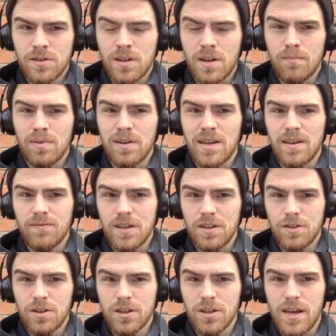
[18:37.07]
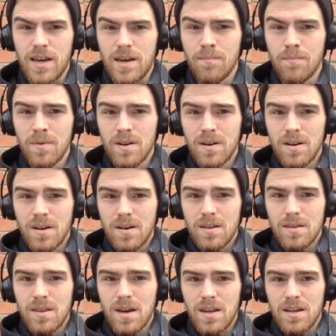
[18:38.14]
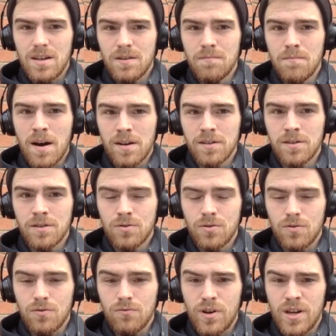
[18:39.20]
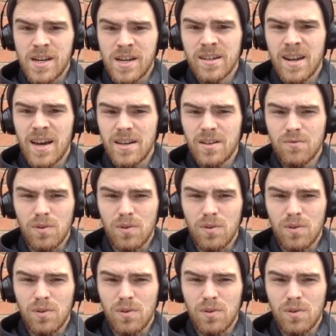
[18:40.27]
And I believe this scheme that he's managed to reignite